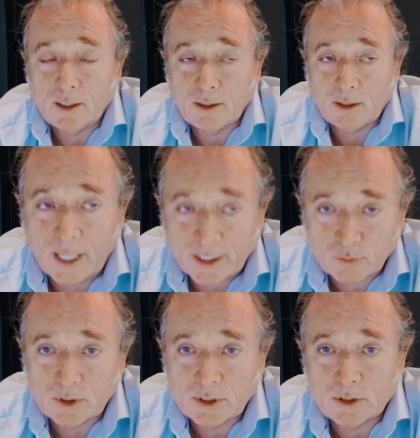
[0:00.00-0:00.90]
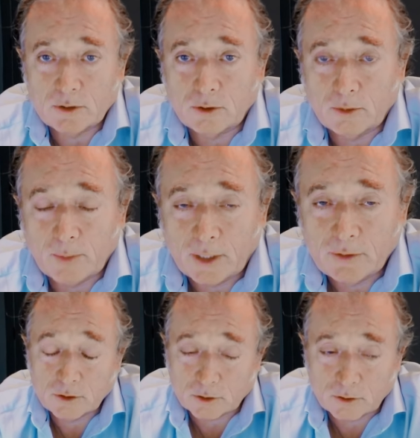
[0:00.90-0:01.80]
And that's what this is all
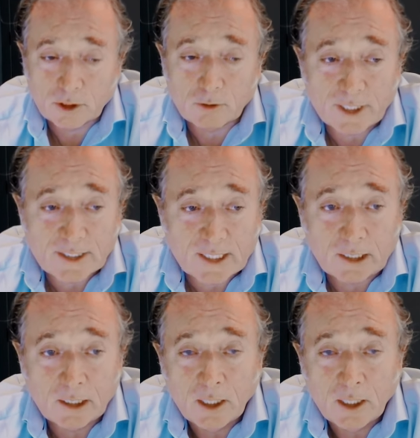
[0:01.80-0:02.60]
about. Sorry, Greta,